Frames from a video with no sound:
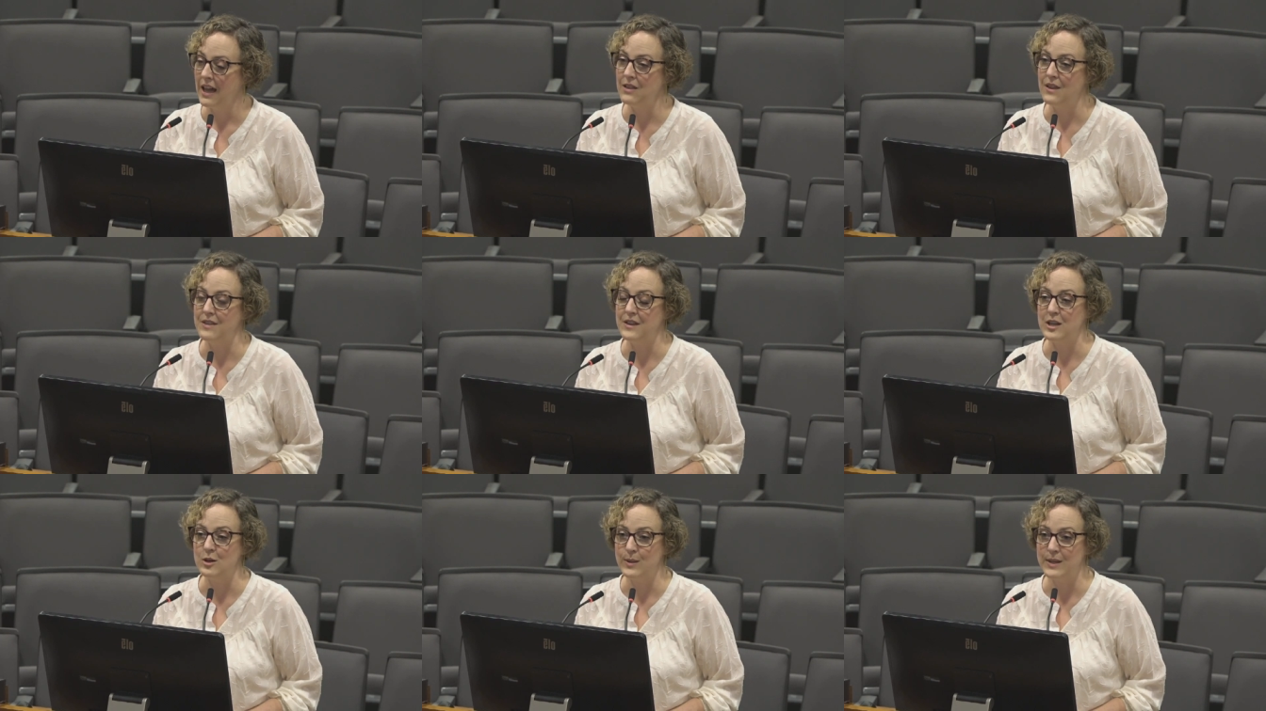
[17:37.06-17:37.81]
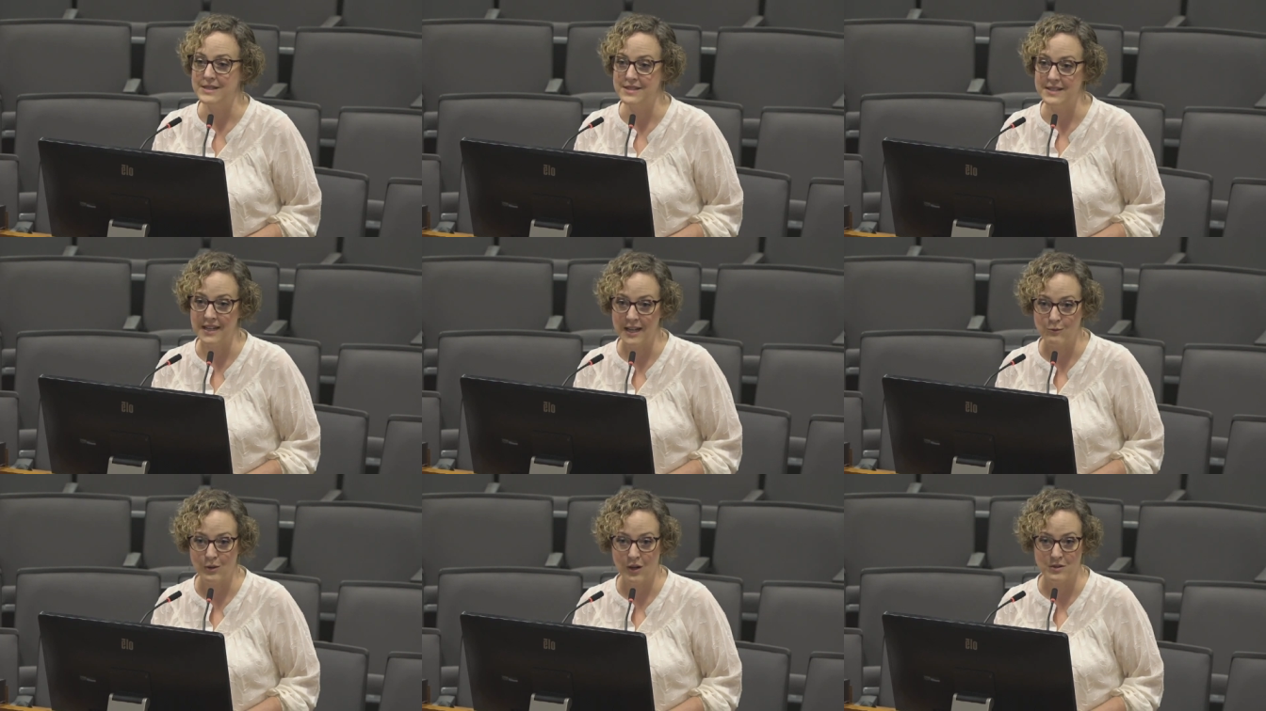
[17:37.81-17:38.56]
And then the
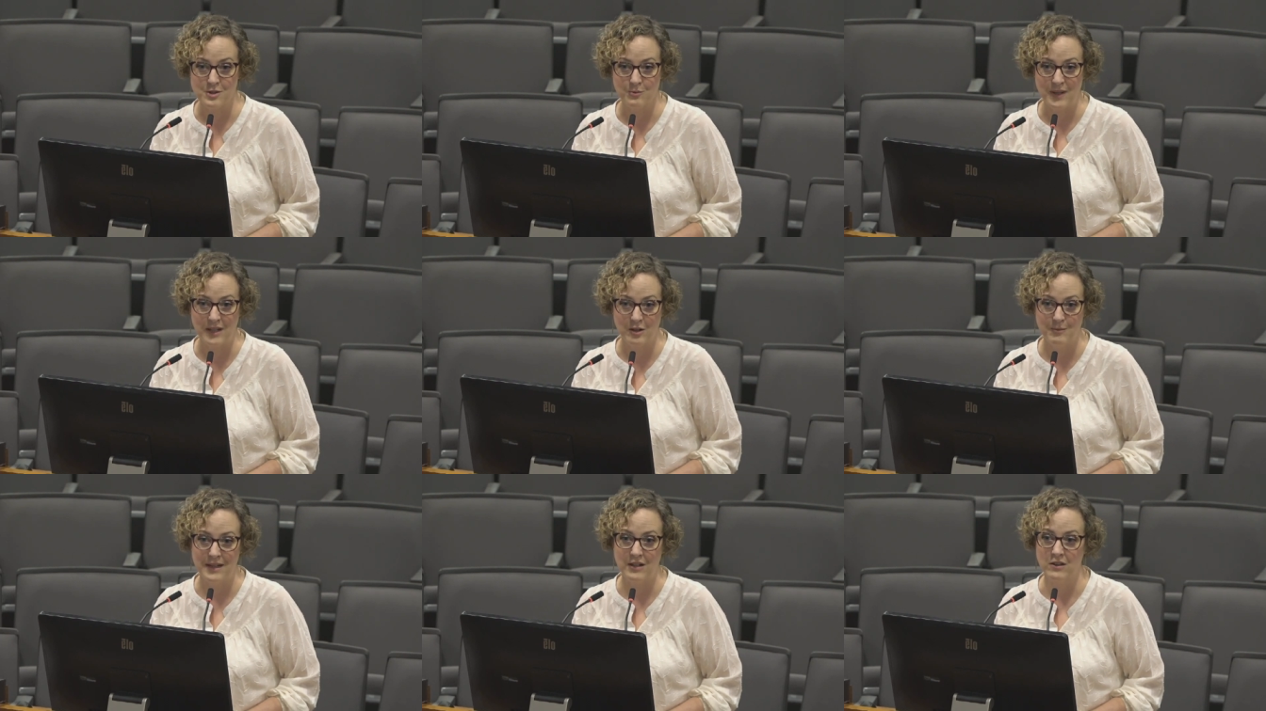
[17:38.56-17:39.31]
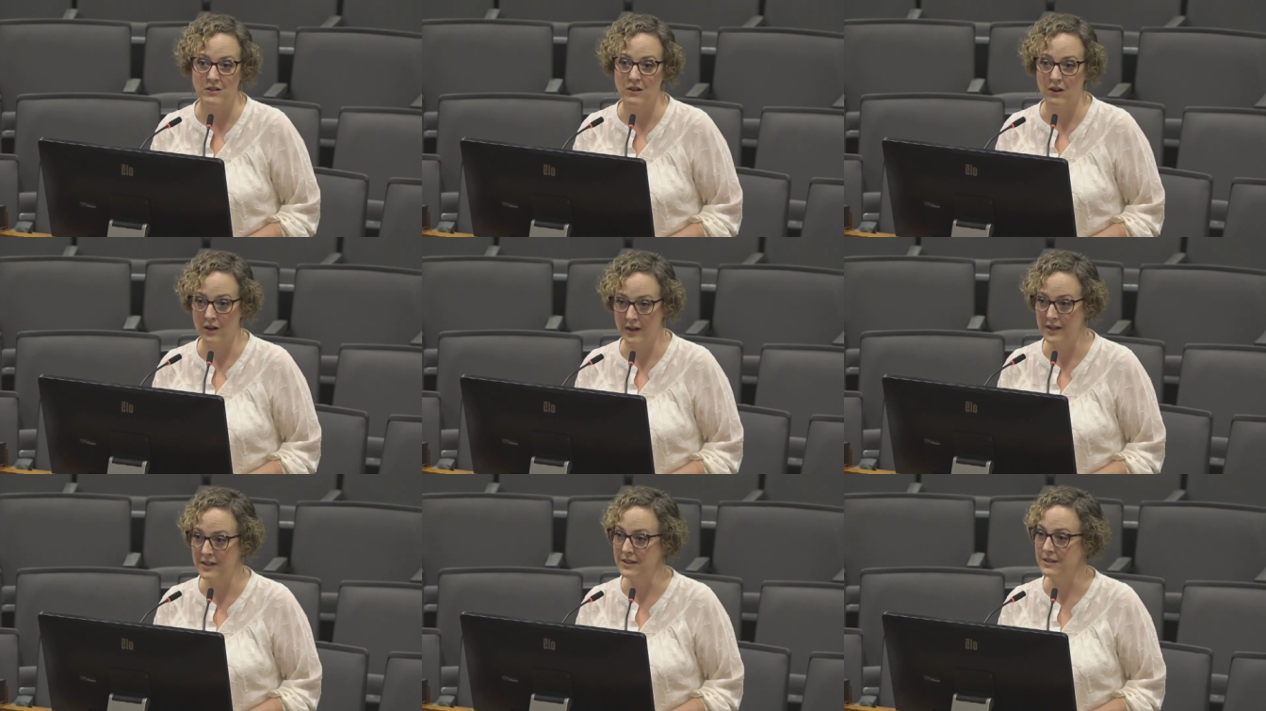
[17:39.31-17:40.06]
USDA will also be coming
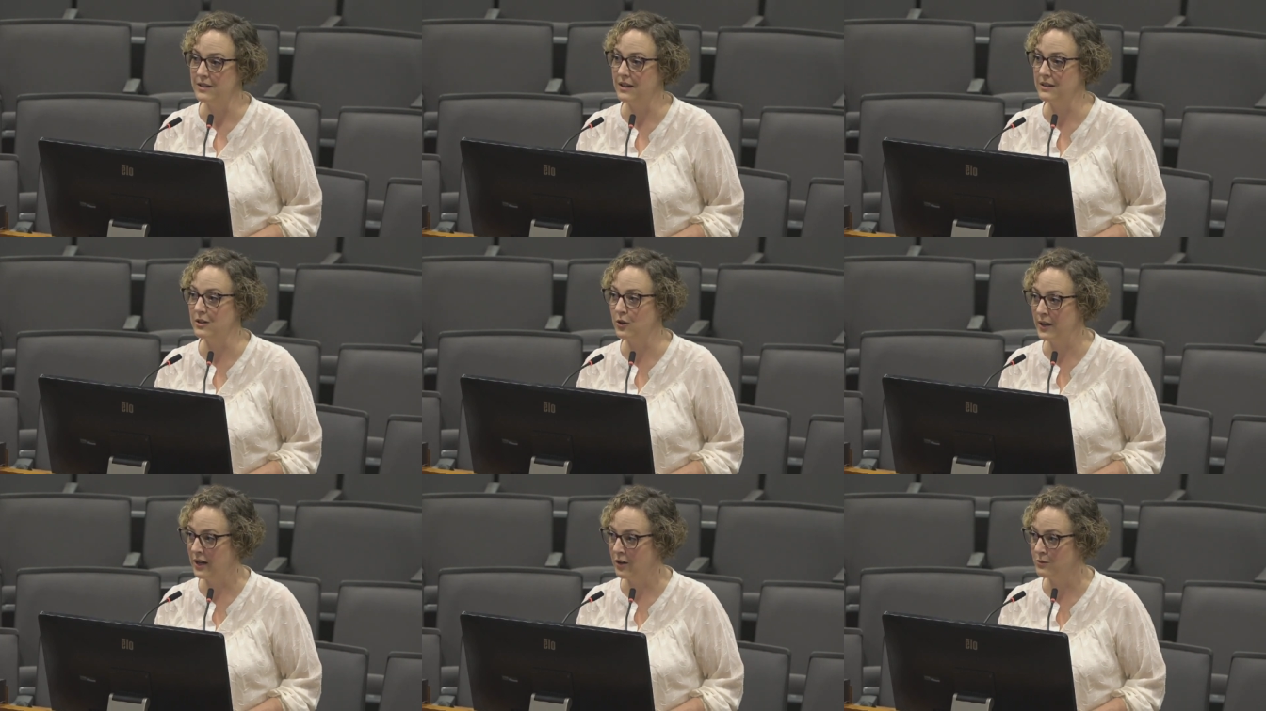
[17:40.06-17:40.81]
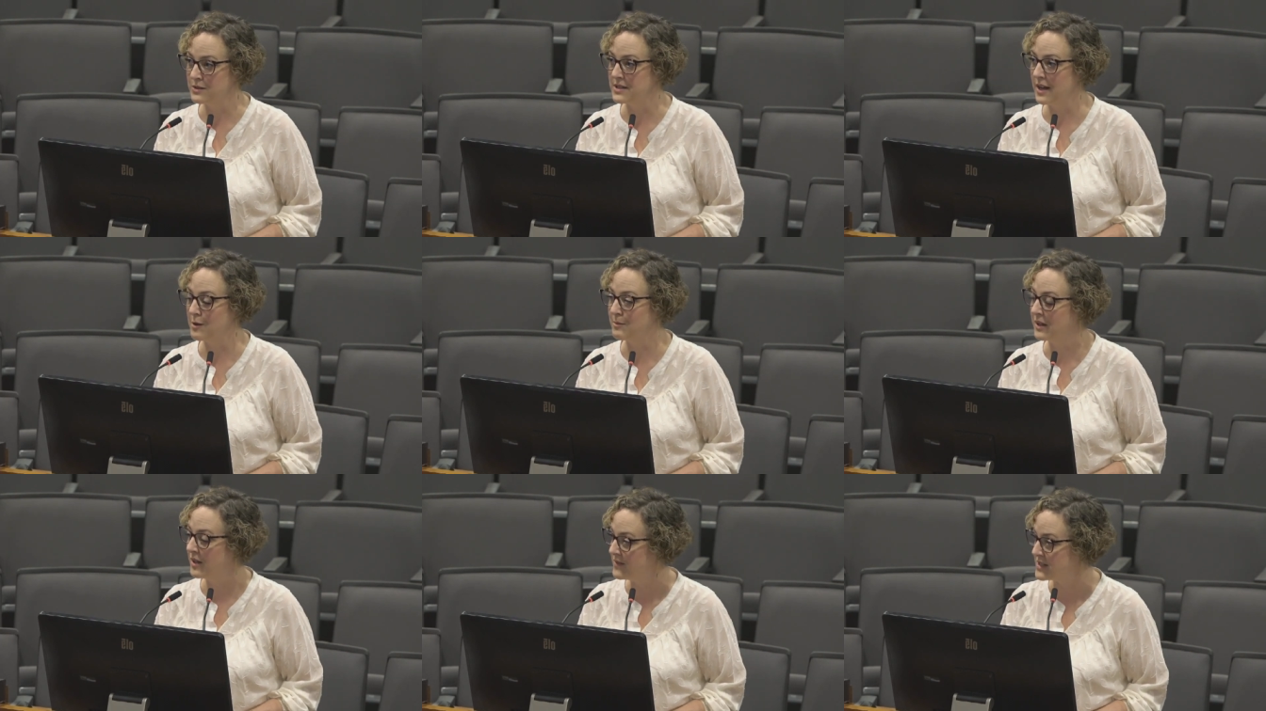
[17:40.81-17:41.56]
on the ground, I
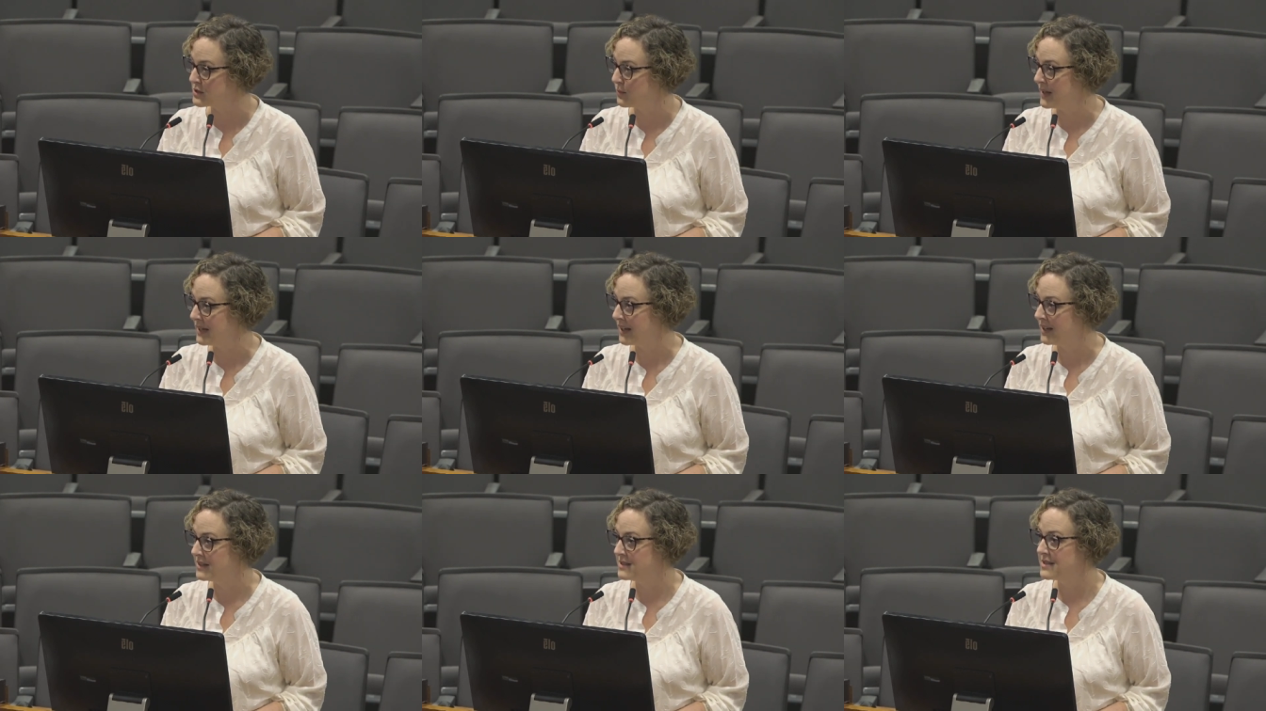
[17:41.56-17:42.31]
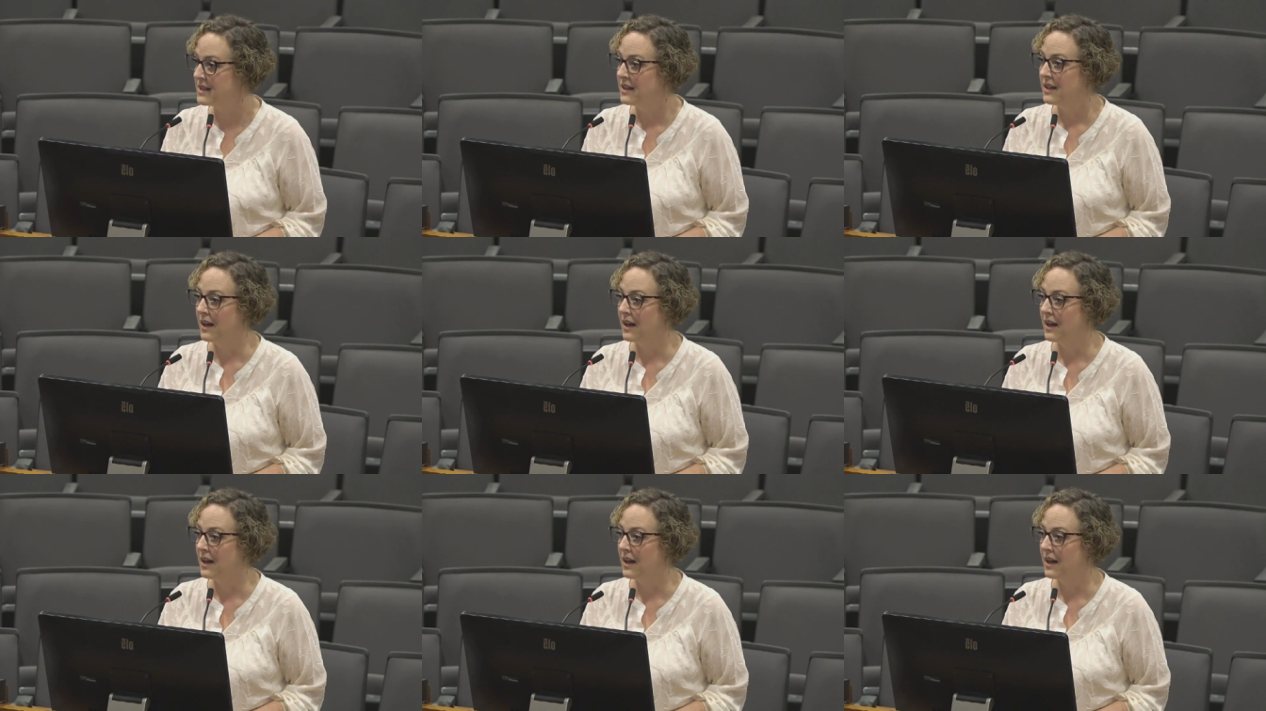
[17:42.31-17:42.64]
believe, this weekend.